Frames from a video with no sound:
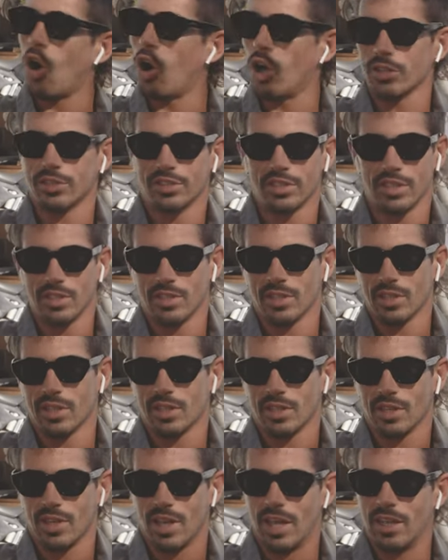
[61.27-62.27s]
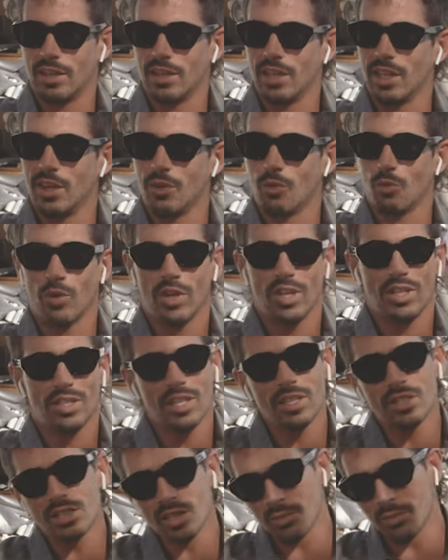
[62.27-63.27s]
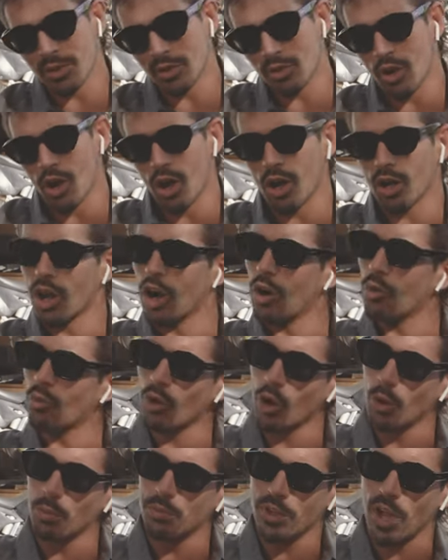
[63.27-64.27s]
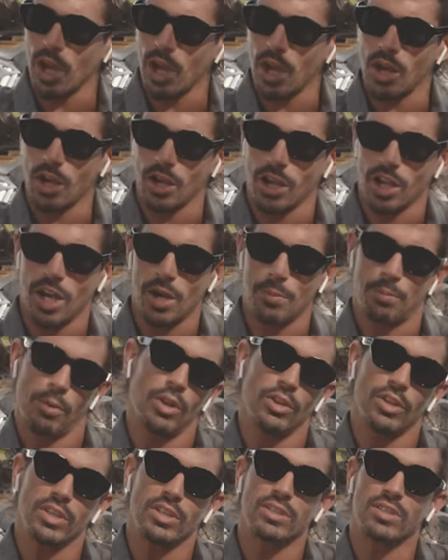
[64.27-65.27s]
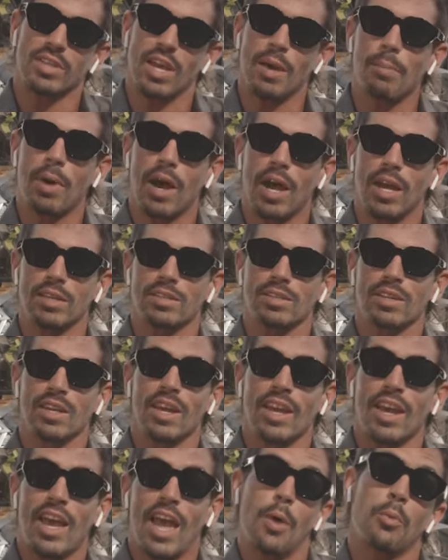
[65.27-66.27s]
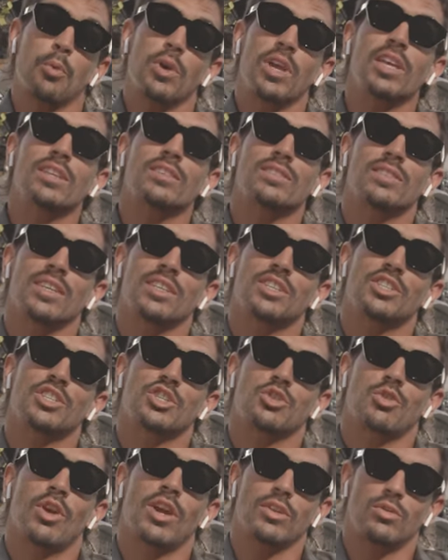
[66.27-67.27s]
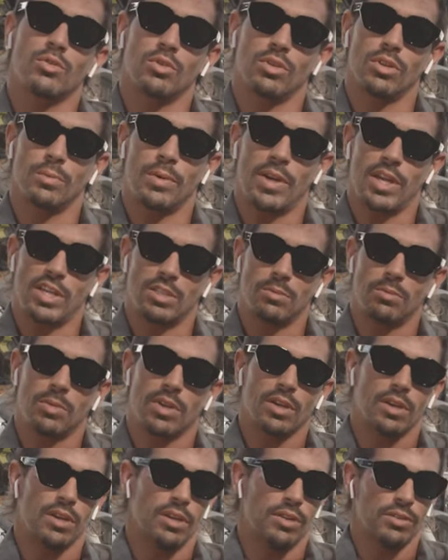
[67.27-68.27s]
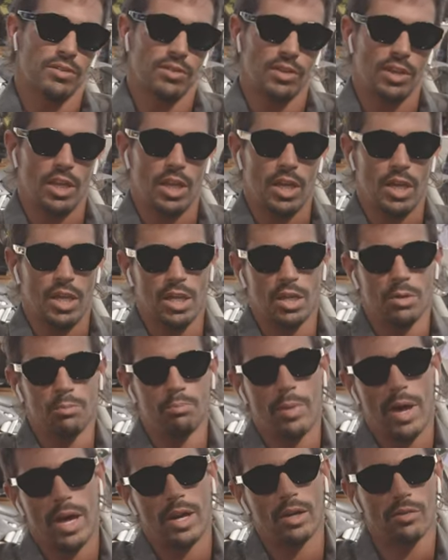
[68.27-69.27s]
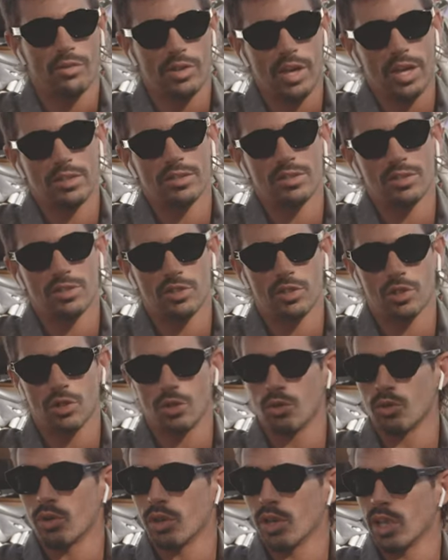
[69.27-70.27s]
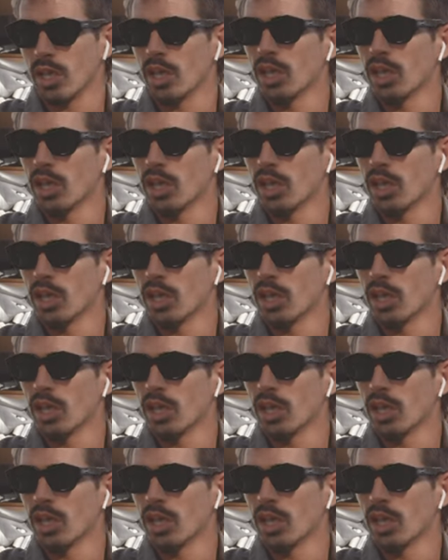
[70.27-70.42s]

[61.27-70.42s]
all season. And then we did something wrong. Our ropes got hung up on these semis, and we get sent straight to elimination because in Battle of the Exes 2,